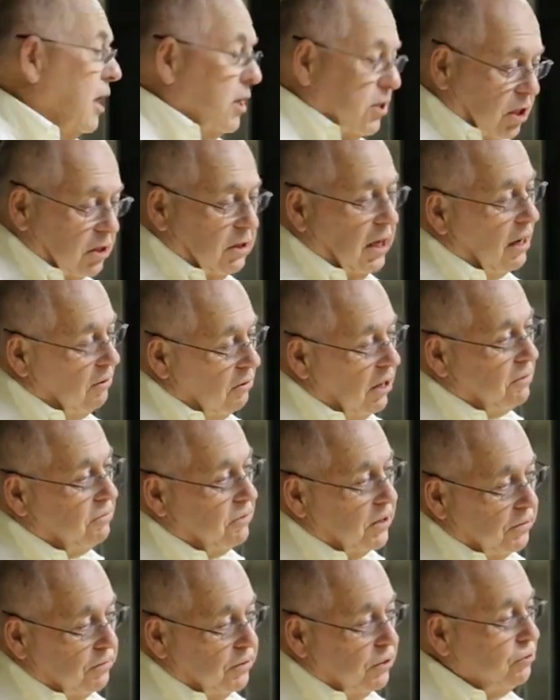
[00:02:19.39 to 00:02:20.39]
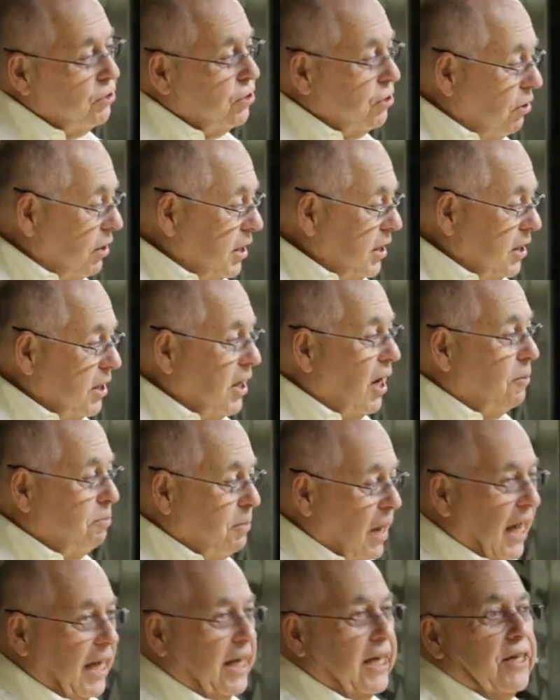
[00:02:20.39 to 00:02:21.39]
He said, however, if you join it, I'll
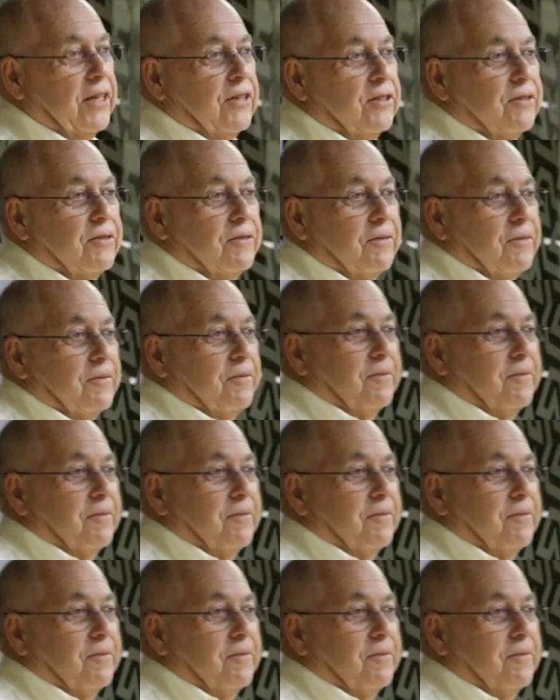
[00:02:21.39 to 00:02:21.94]
back it.